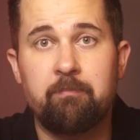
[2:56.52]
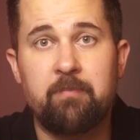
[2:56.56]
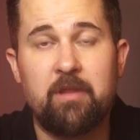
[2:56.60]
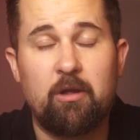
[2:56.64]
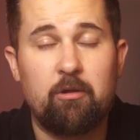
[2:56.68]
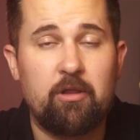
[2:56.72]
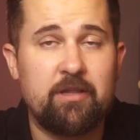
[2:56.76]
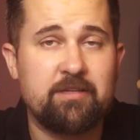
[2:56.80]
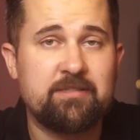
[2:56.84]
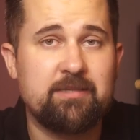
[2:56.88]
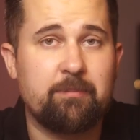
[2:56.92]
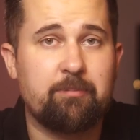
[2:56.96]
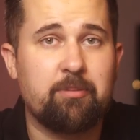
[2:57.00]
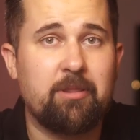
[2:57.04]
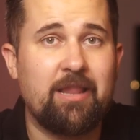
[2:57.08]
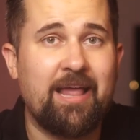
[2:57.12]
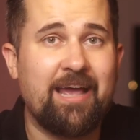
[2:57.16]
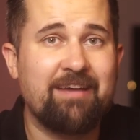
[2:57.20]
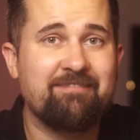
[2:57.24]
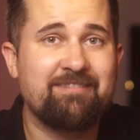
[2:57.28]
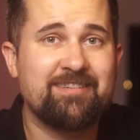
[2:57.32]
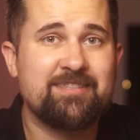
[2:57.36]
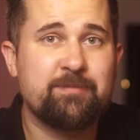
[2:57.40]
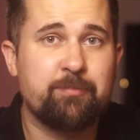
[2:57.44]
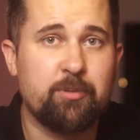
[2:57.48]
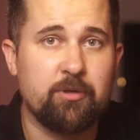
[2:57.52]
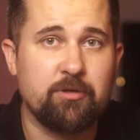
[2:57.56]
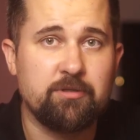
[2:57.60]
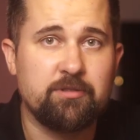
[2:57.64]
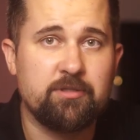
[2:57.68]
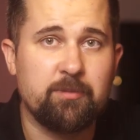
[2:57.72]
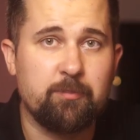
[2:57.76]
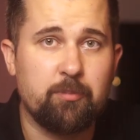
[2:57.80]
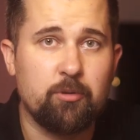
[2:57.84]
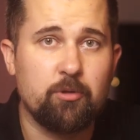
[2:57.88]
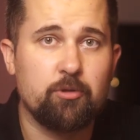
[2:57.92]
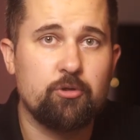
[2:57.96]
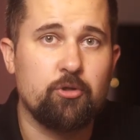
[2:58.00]
Now let's apply this
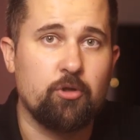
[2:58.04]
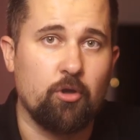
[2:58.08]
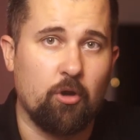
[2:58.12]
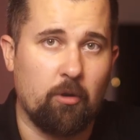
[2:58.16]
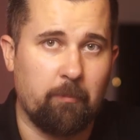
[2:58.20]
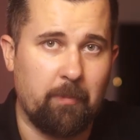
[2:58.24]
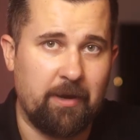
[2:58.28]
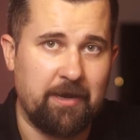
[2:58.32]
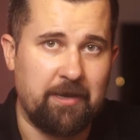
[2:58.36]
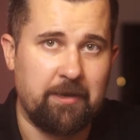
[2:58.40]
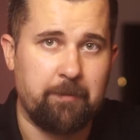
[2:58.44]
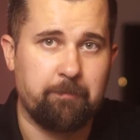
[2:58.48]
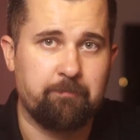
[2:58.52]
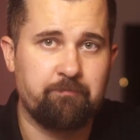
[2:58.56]
principle to your money.